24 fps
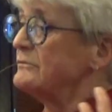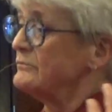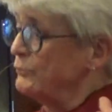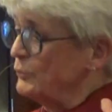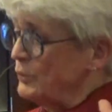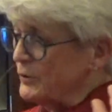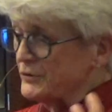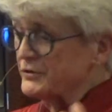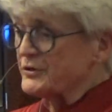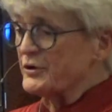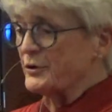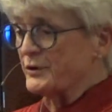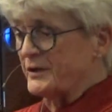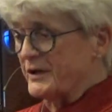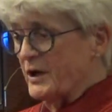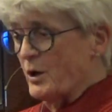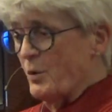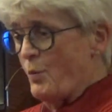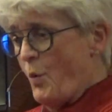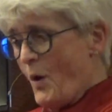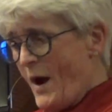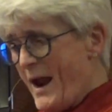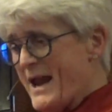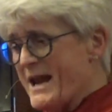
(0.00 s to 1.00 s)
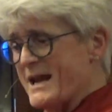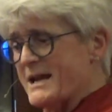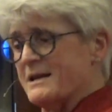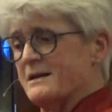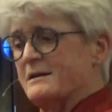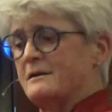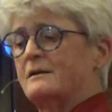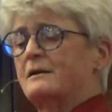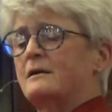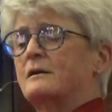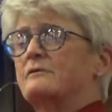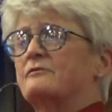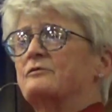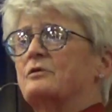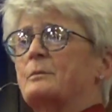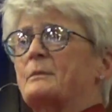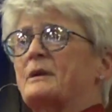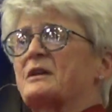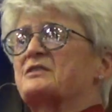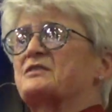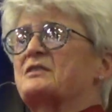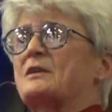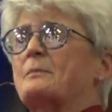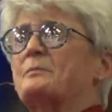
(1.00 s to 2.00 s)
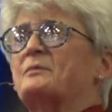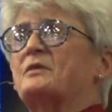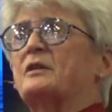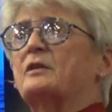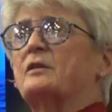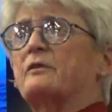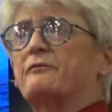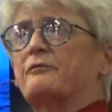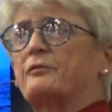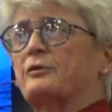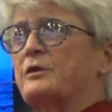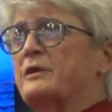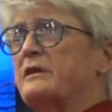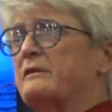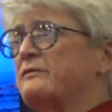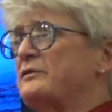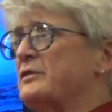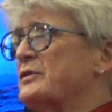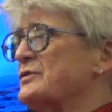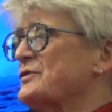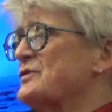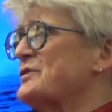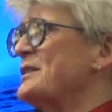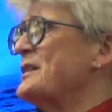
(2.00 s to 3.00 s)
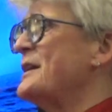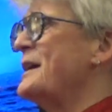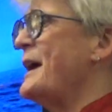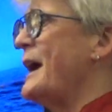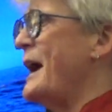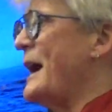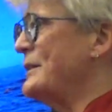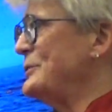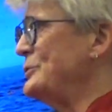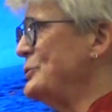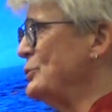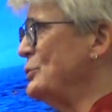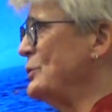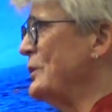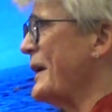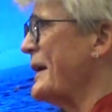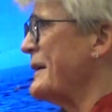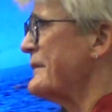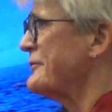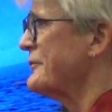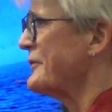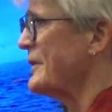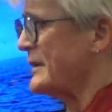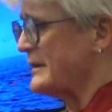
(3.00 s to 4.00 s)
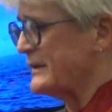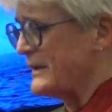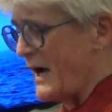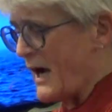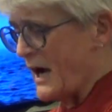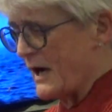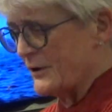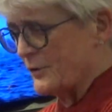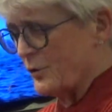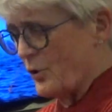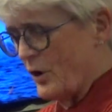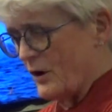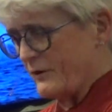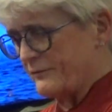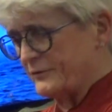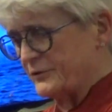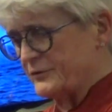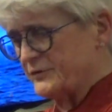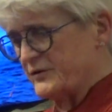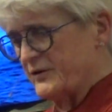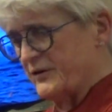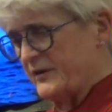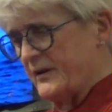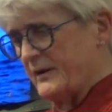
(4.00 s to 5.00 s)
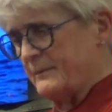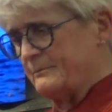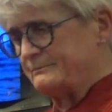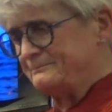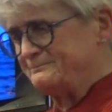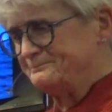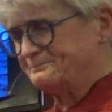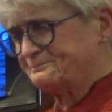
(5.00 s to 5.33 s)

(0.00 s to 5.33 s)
were turning away from accepting the forgiveness and new life that God offered to them.